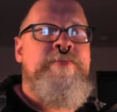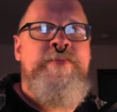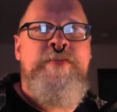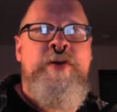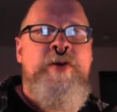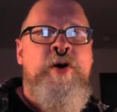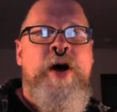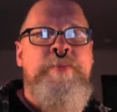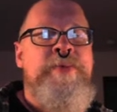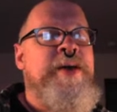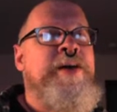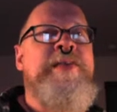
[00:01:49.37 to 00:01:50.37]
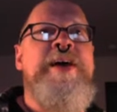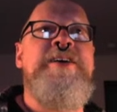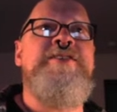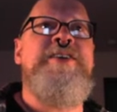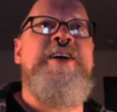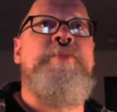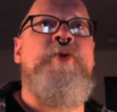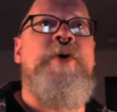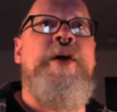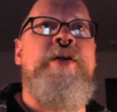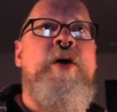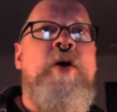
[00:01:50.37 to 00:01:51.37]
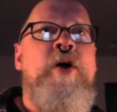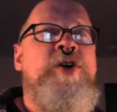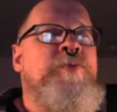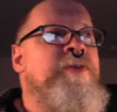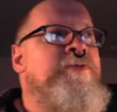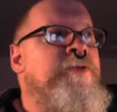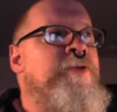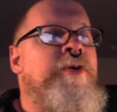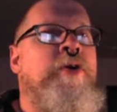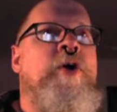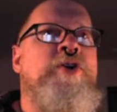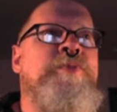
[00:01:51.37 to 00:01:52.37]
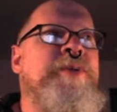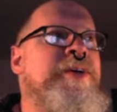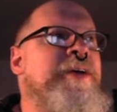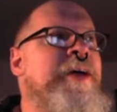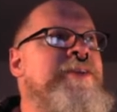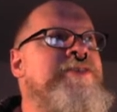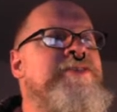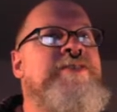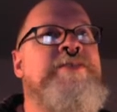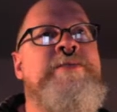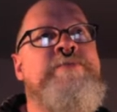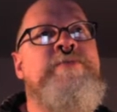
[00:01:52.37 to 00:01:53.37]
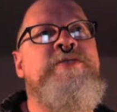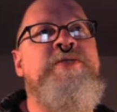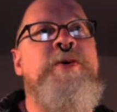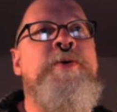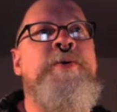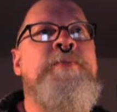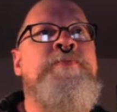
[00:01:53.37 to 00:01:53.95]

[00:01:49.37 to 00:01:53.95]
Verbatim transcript: you know, I'm being lazy, I'm going into argument for and argument against. So,